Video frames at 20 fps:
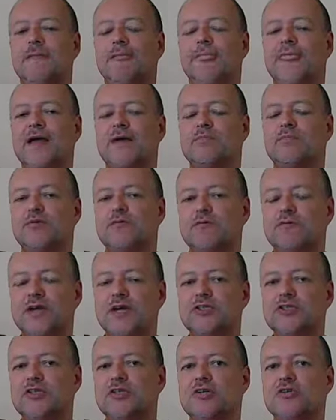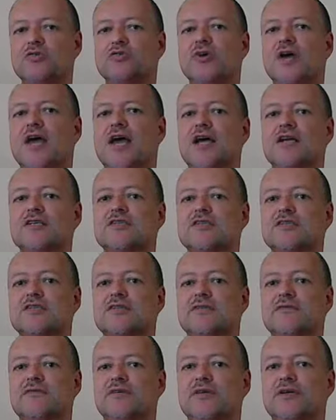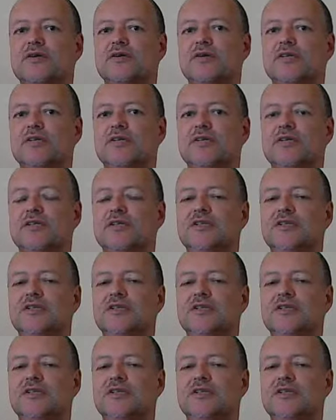that profession attracts very